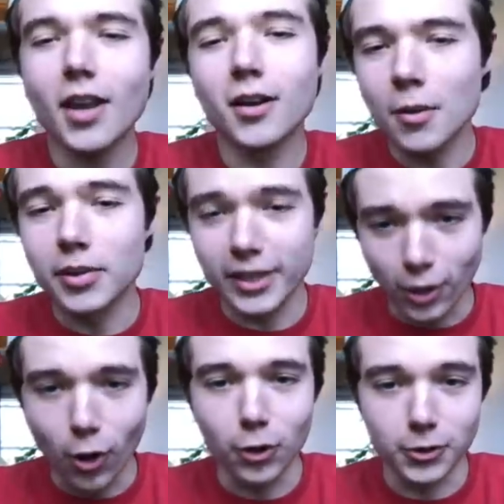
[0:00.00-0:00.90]
company
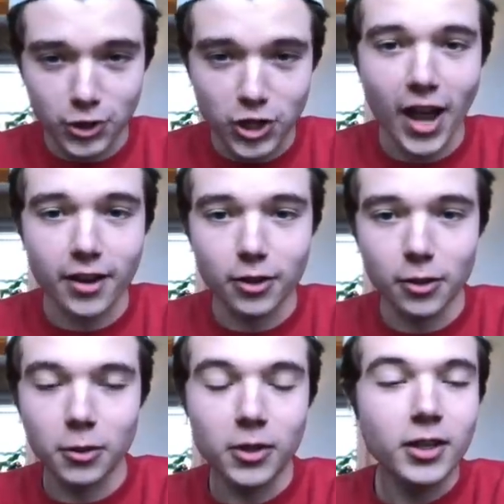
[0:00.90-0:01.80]
called
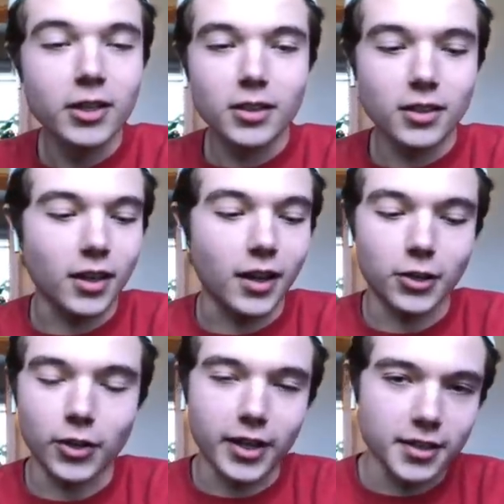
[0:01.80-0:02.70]
Shadow,
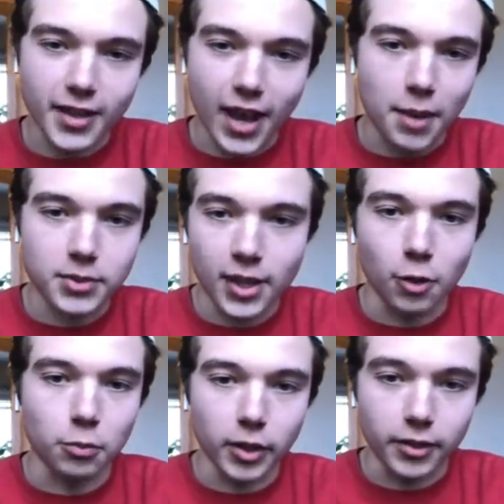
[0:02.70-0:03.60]
created this app to
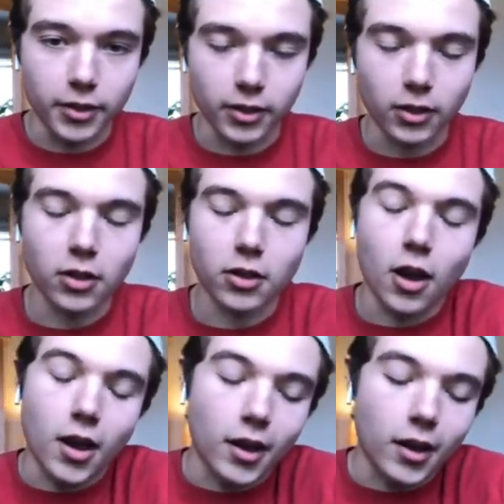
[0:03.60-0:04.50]
help run
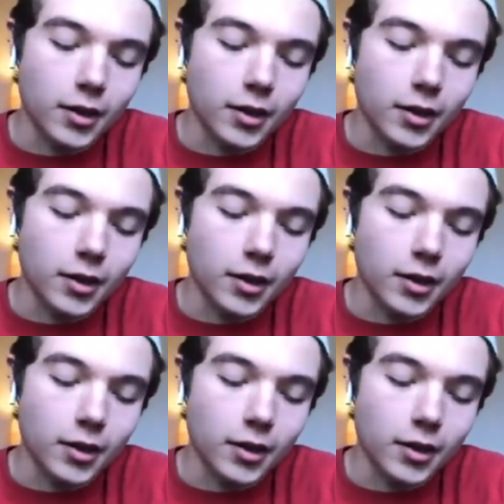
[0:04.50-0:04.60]
the